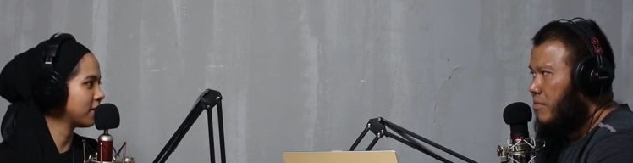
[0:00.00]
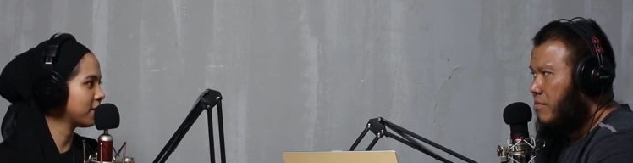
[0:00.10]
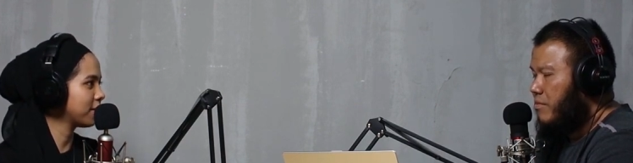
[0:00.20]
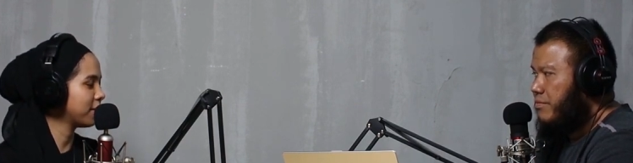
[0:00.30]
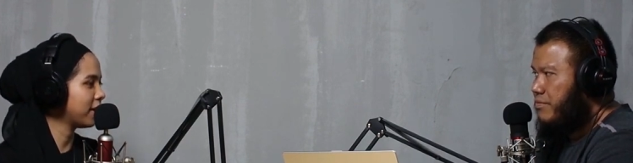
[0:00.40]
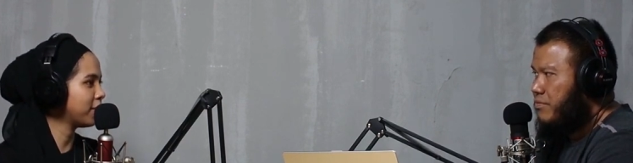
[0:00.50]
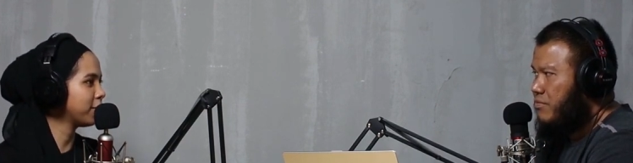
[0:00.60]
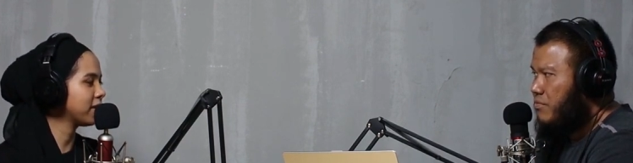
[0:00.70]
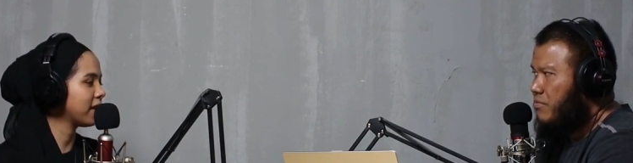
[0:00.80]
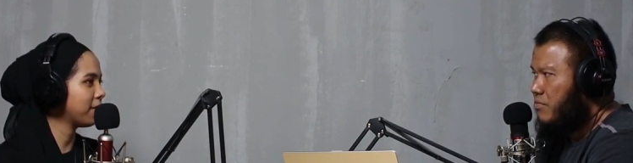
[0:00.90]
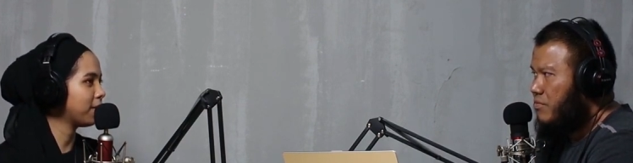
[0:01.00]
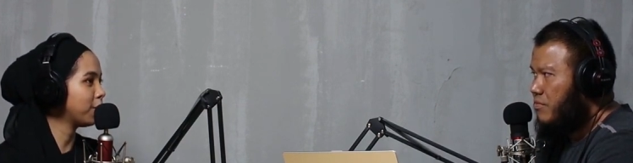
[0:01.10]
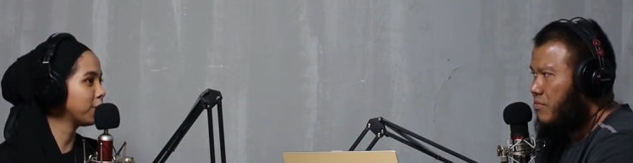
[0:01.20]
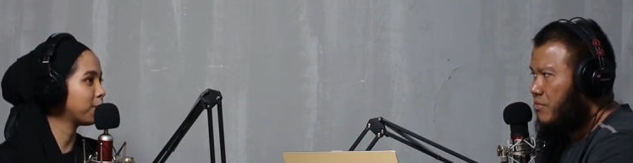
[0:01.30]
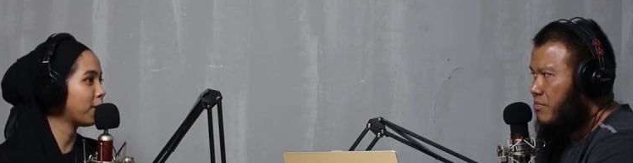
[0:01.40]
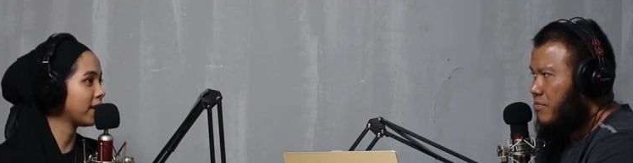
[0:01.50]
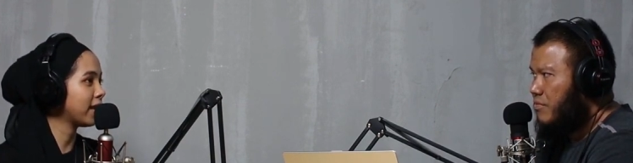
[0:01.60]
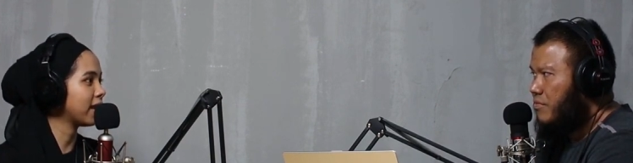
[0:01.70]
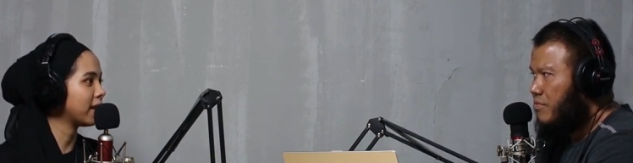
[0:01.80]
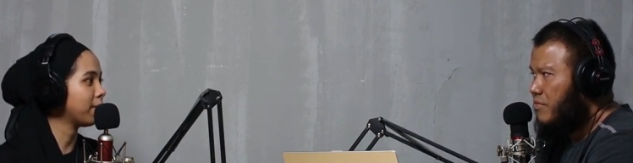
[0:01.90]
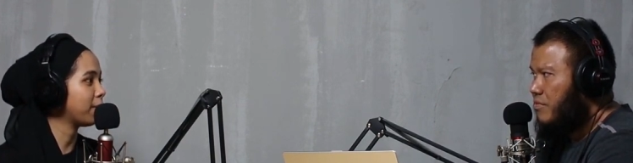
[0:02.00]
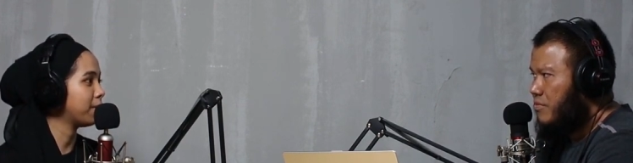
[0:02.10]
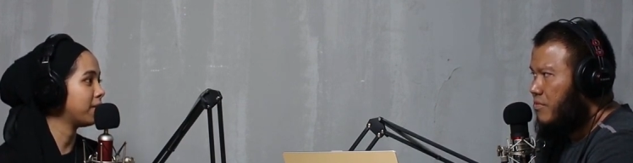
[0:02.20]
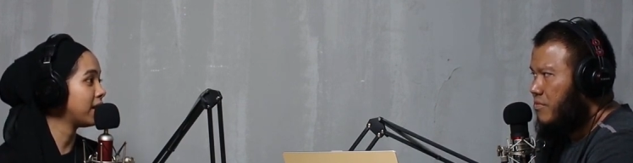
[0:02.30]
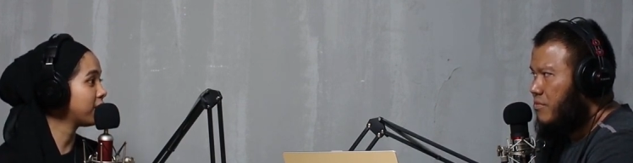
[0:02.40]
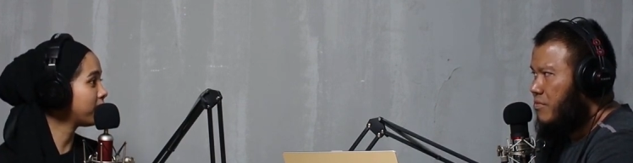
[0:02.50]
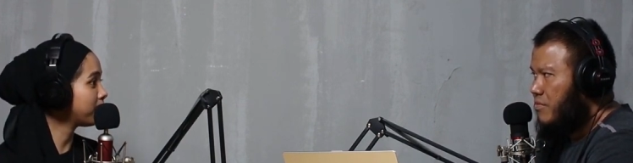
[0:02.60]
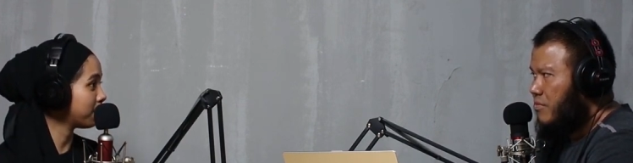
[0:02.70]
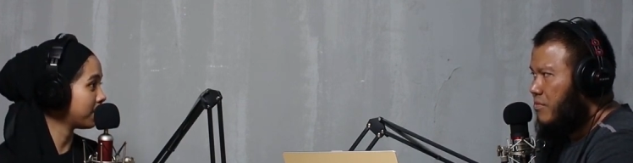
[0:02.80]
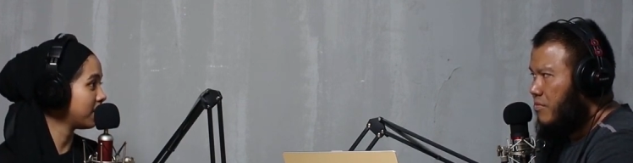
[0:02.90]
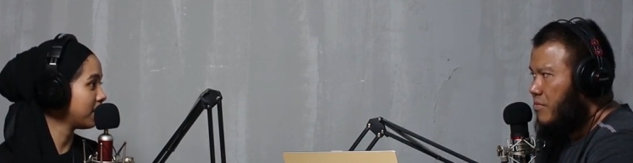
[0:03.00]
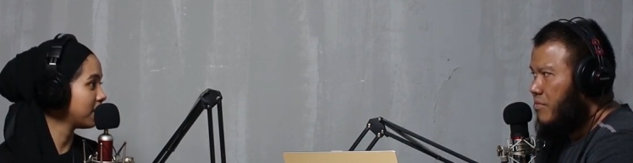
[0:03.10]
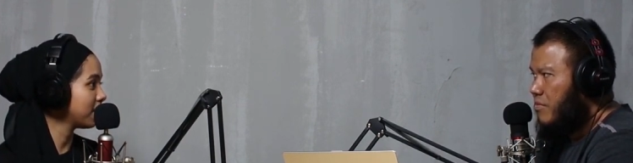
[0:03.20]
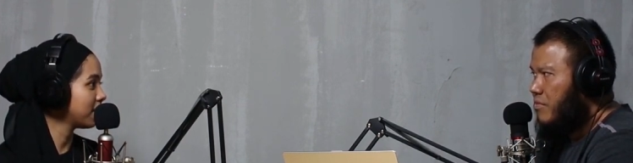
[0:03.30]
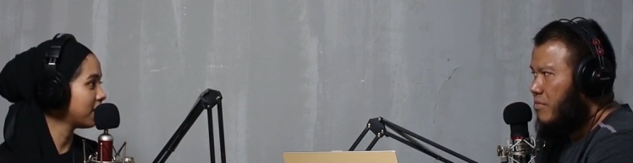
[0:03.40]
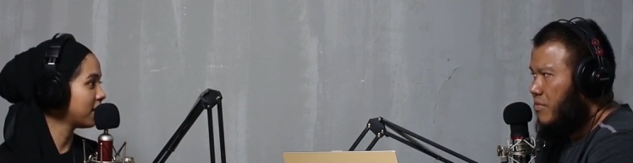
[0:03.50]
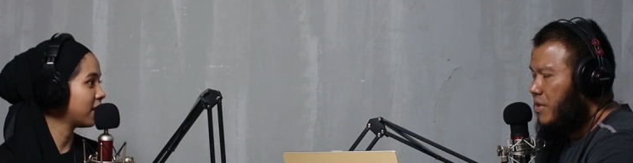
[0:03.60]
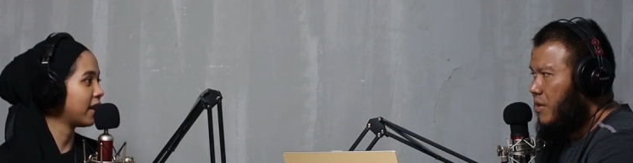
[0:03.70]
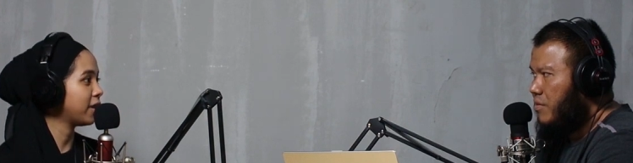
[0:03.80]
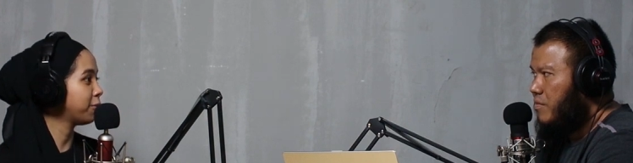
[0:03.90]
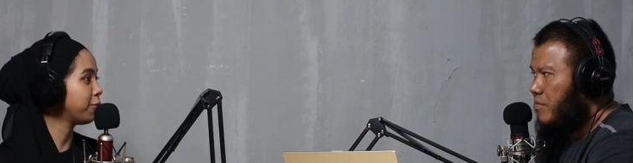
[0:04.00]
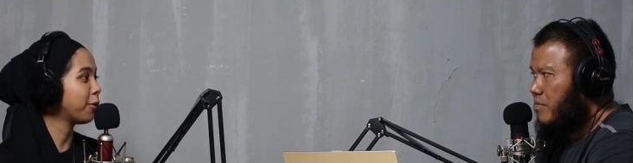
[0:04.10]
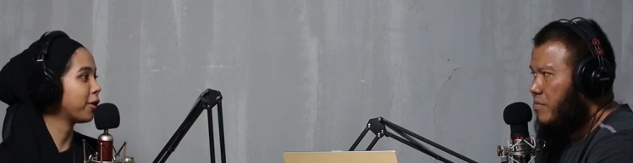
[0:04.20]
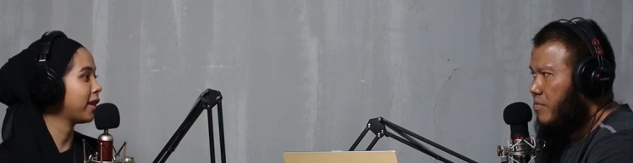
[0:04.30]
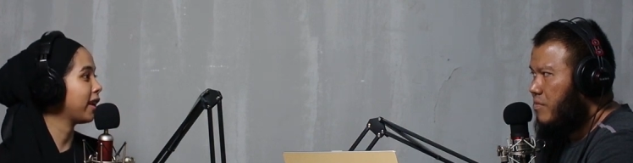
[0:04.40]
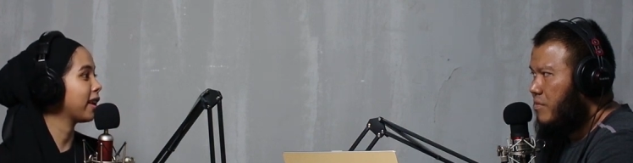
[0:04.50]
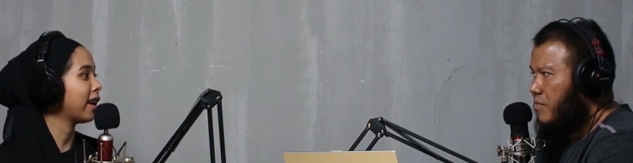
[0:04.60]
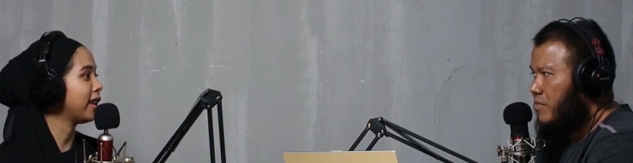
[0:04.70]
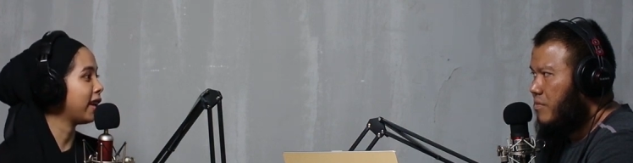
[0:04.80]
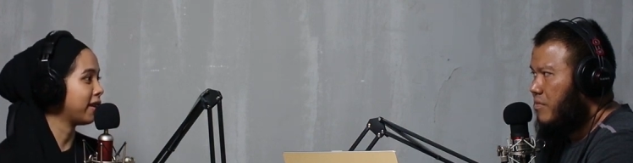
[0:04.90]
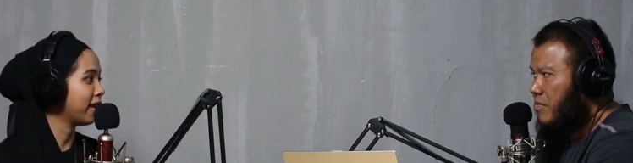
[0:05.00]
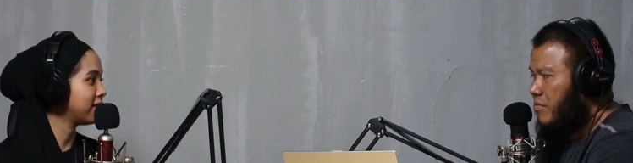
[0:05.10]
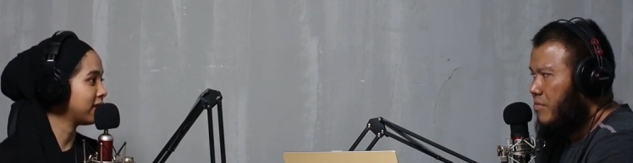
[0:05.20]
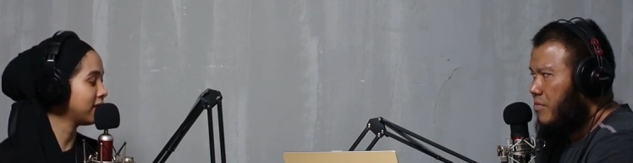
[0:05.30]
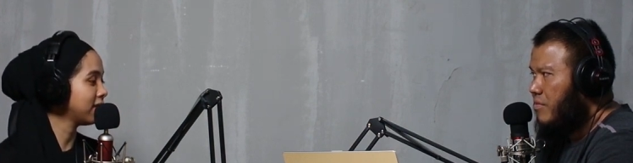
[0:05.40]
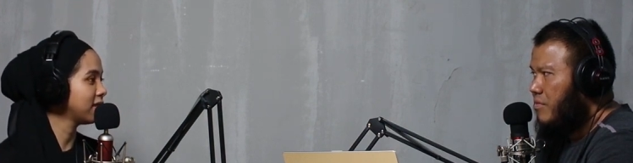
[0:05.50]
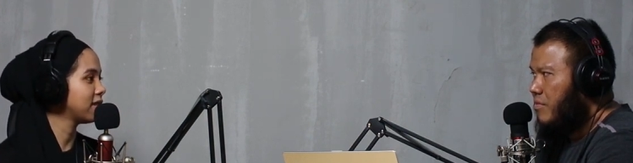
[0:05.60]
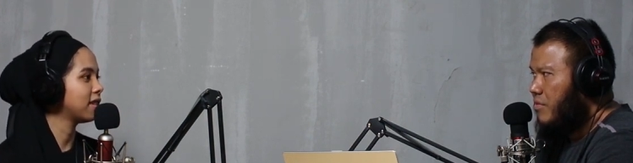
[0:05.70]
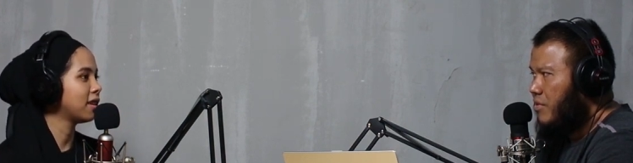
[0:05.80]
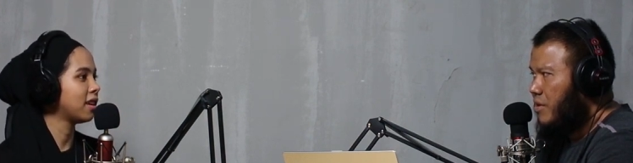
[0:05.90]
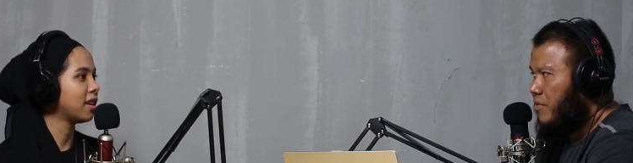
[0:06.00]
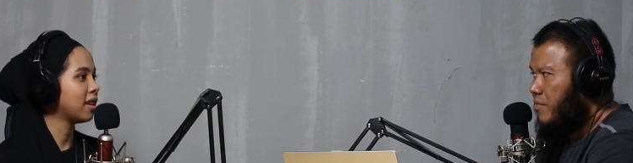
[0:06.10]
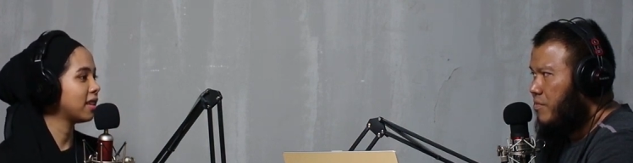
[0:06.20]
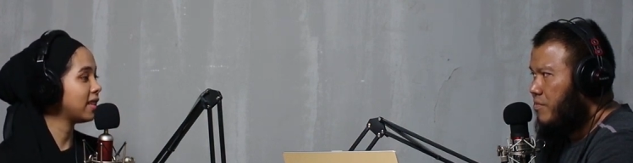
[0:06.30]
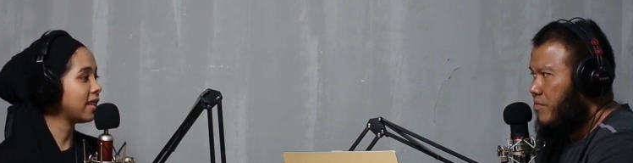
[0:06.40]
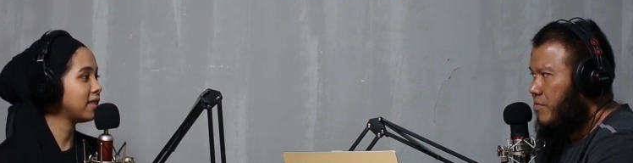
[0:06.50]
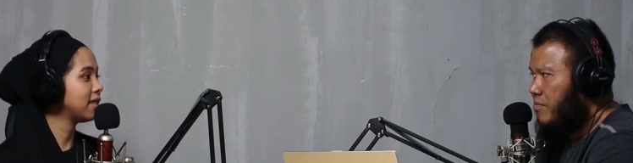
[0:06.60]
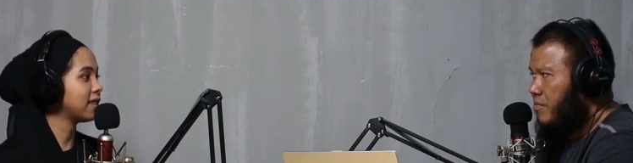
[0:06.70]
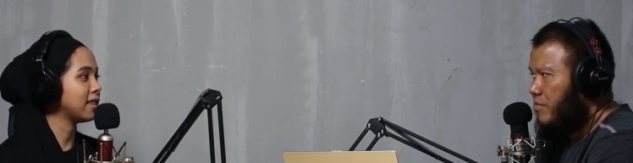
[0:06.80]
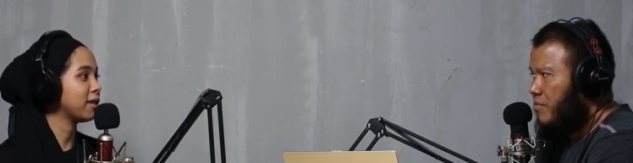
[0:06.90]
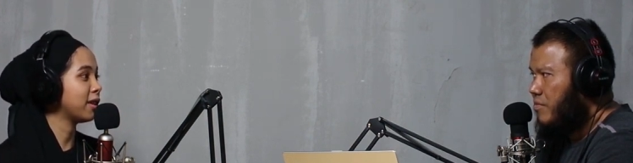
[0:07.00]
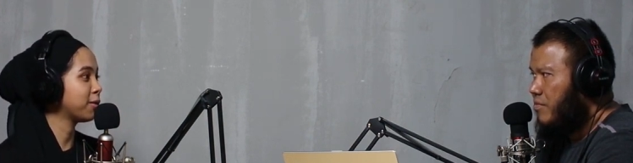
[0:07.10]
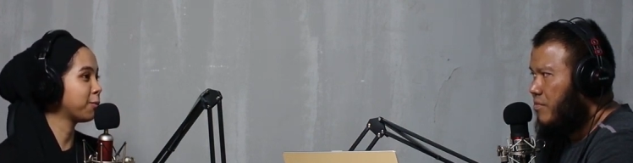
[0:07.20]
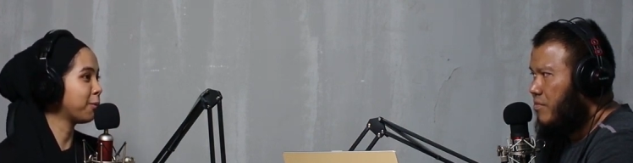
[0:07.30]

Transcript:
Speaker 1: Mm. So and those if those body can come from a natural woman yeah. that do not take any enhancer, right? That's just as as